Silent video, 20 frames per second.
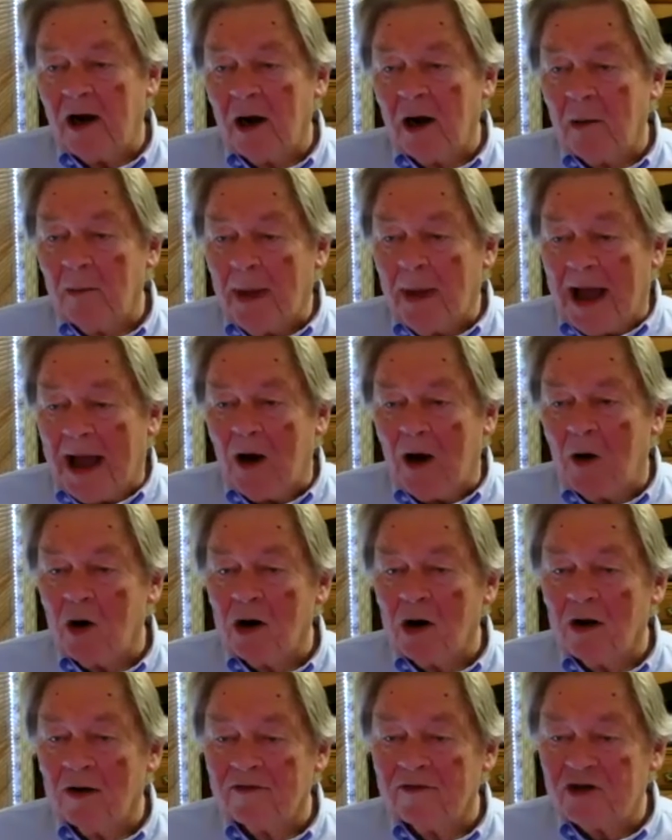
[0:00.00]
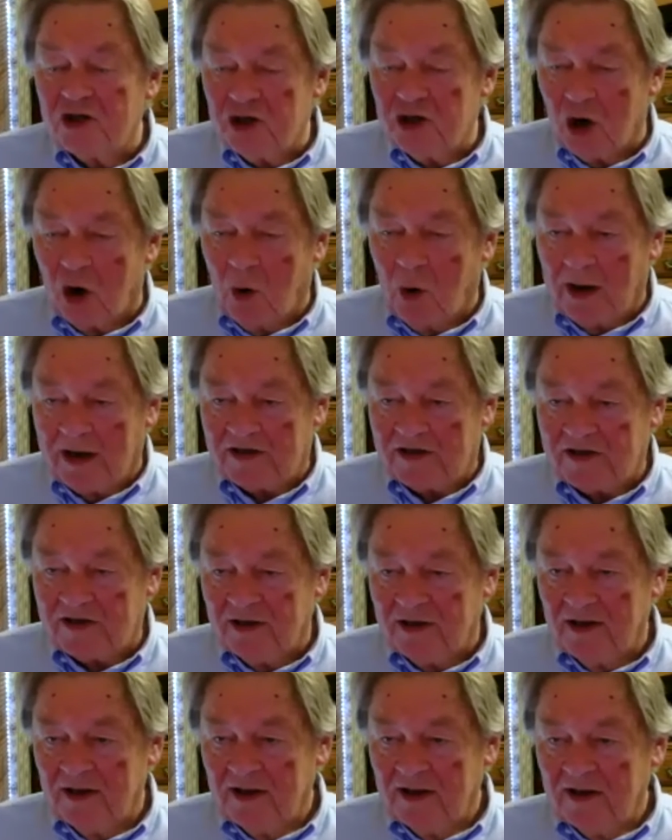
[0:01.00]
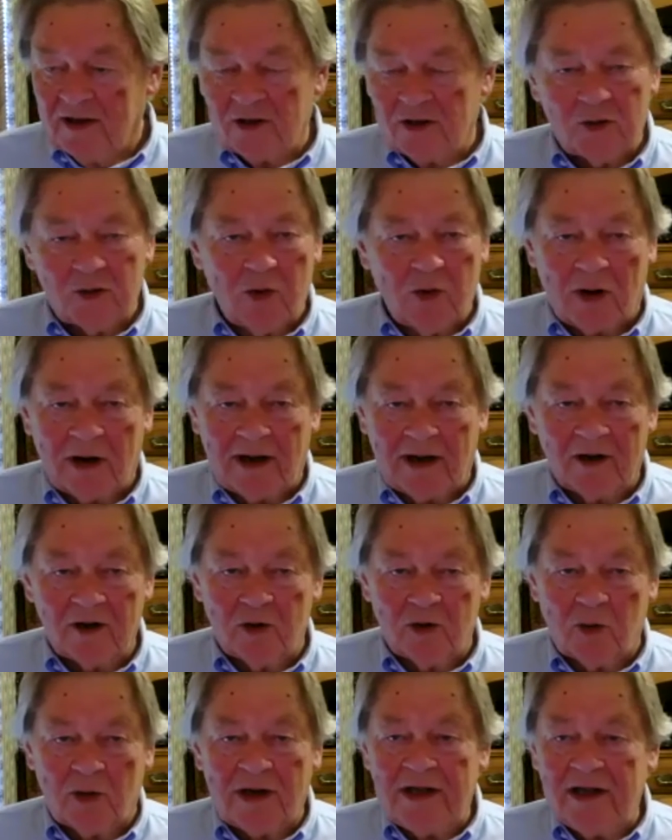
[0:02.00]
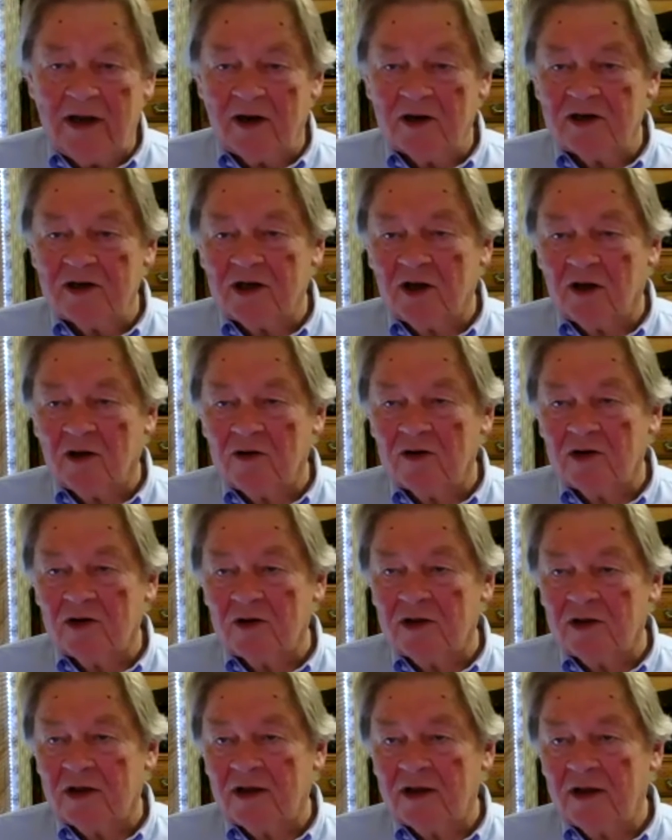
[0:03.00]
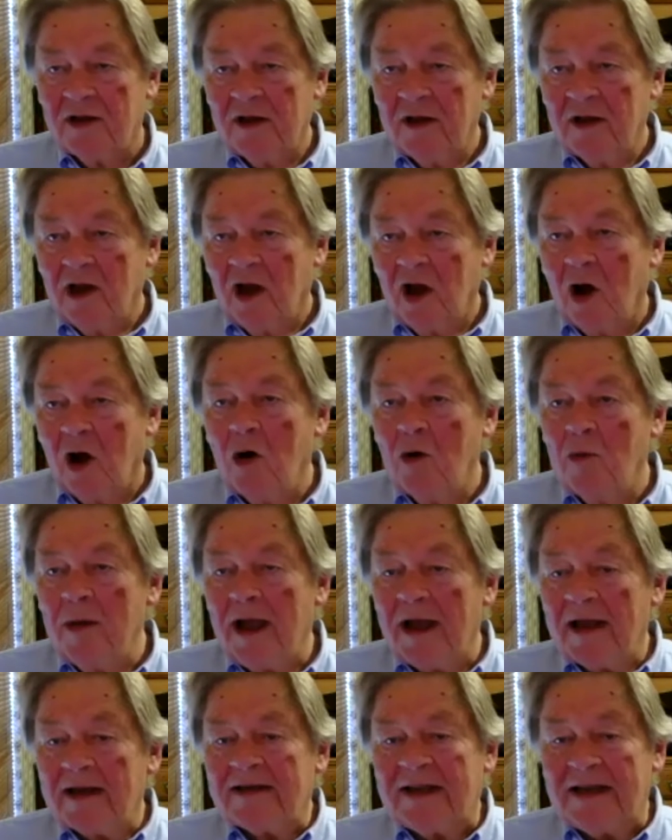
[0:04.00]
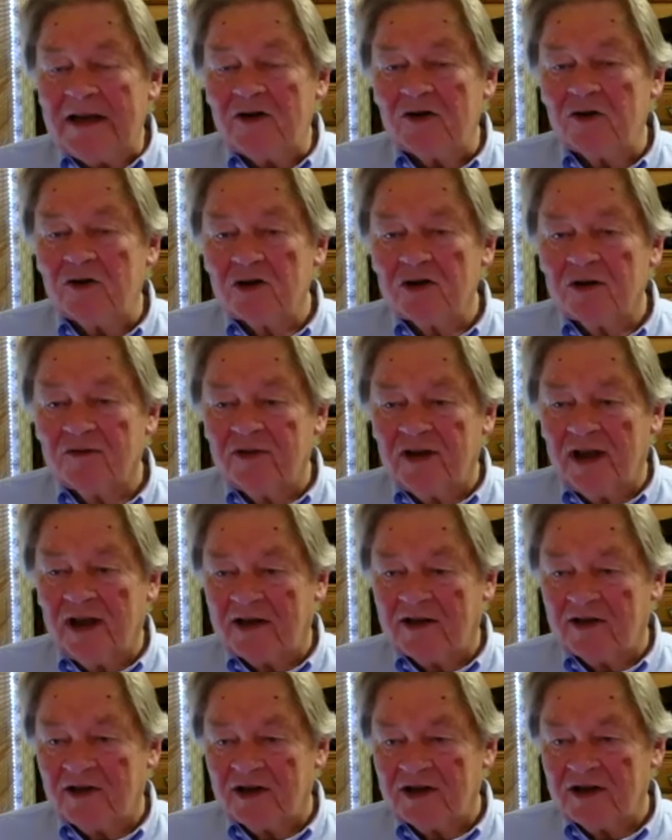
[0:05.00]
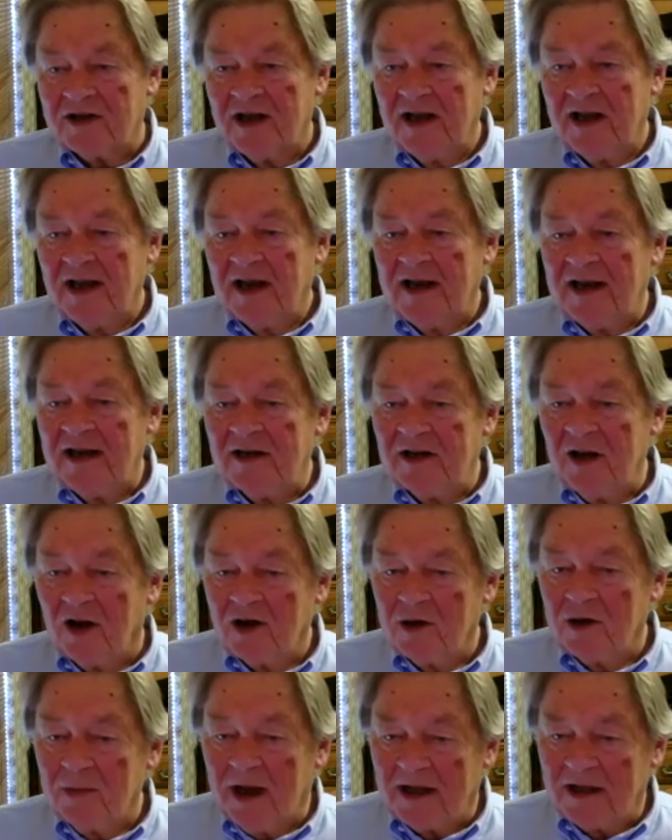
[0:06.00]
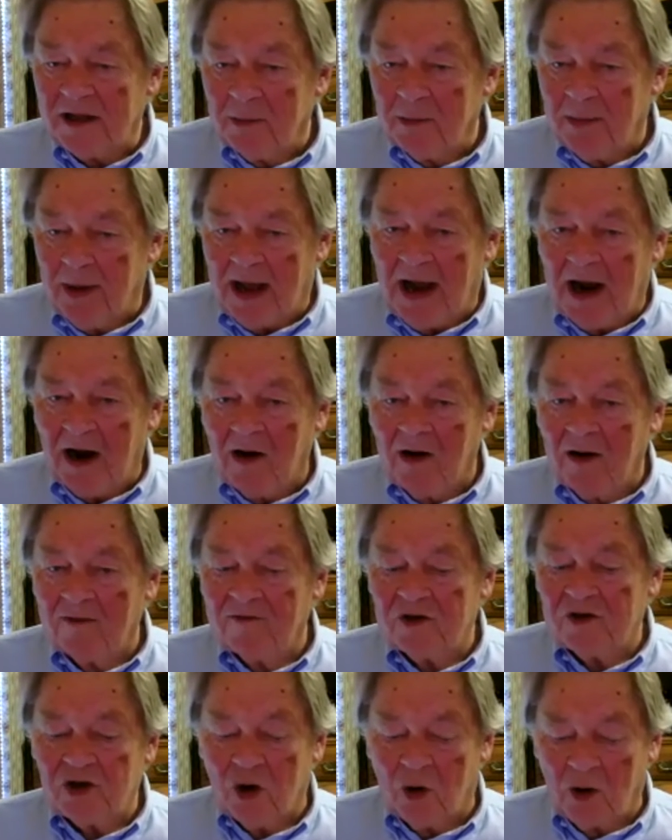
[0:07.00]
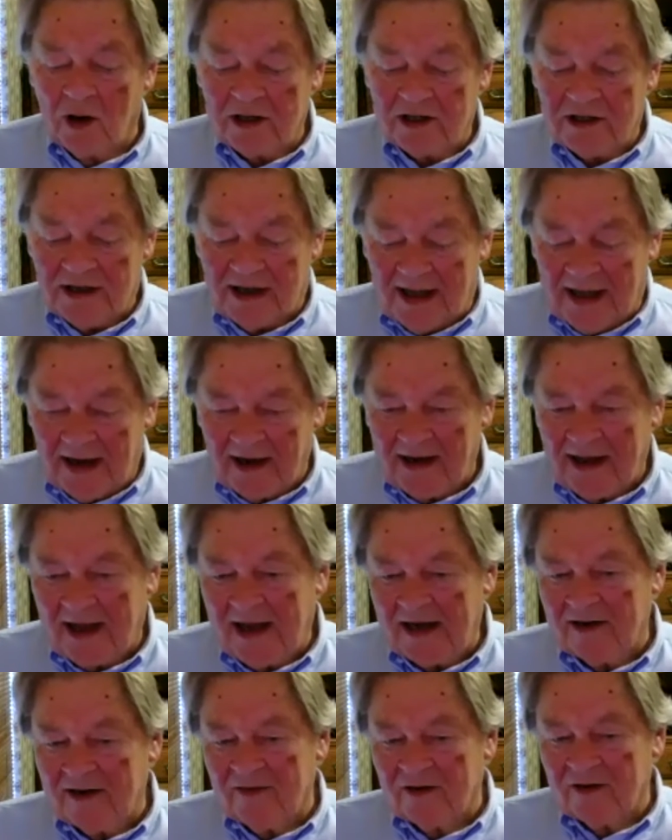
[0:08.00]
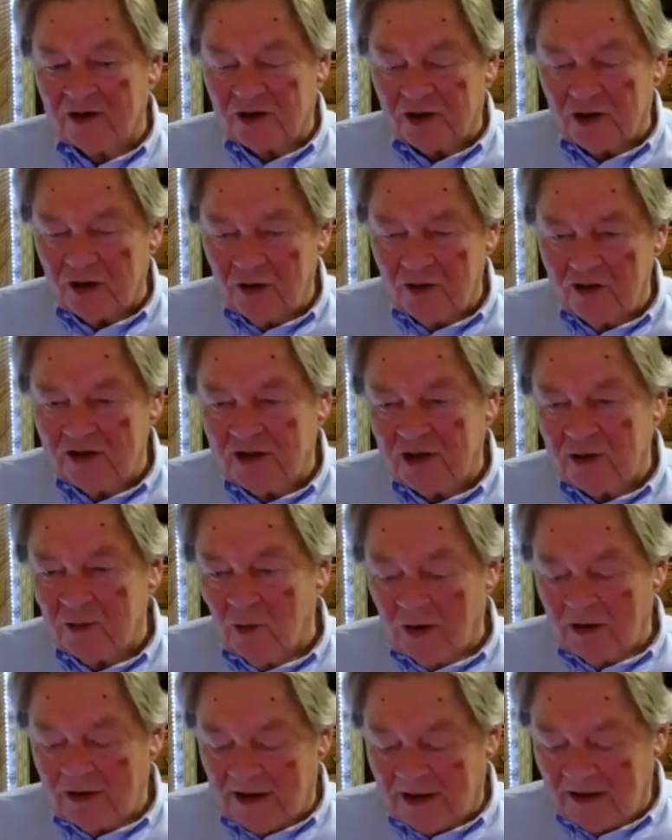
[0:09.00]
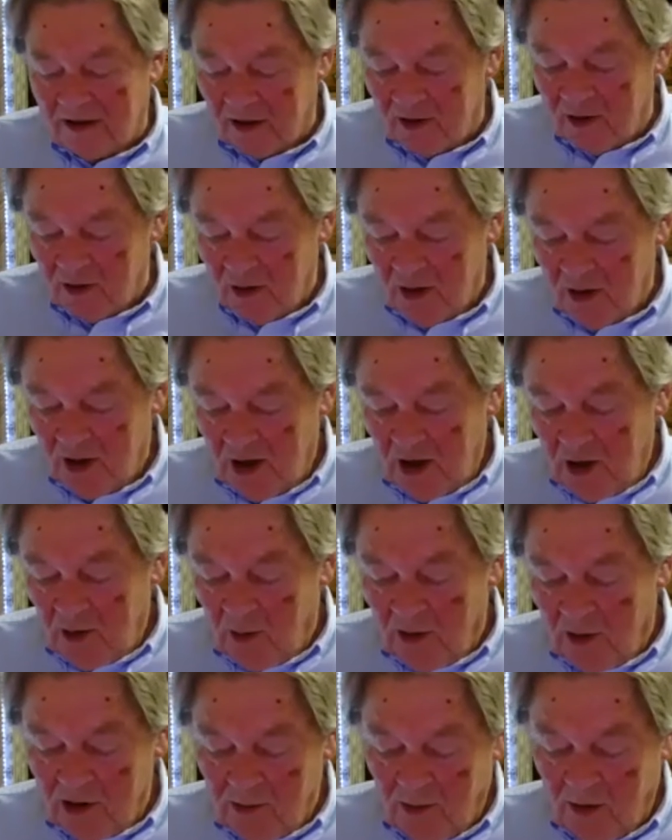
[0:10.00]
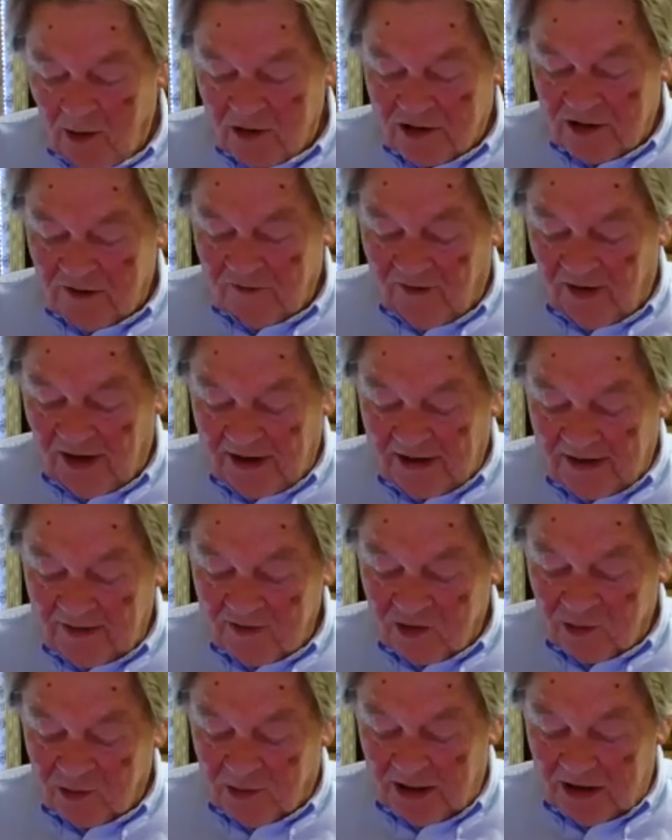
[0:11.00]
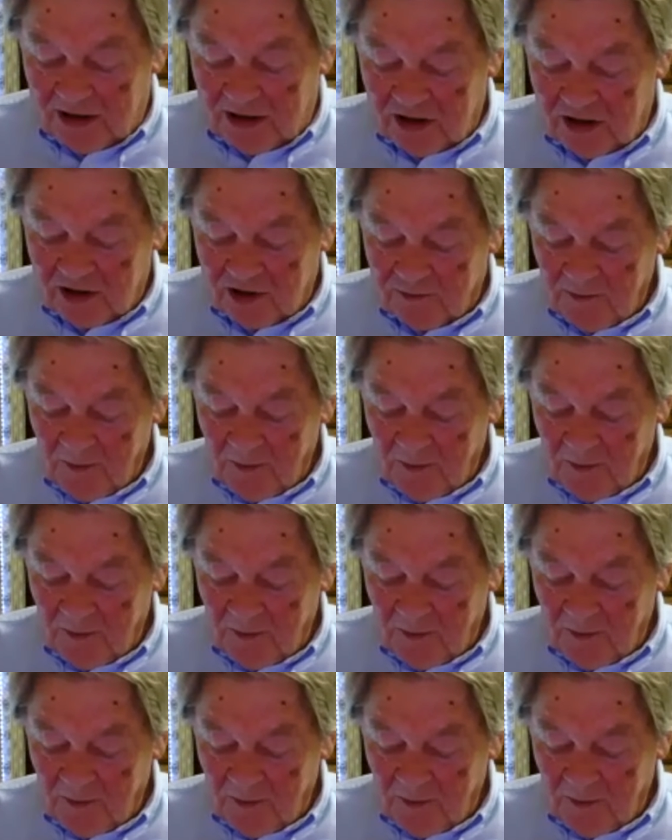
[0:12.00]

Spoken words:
power of choice. This was what, Aaron, 20 years ago to the home ec teachers of Texas. He talked about the power of choice and how to handle their students and what they do. One of the most effective speeches.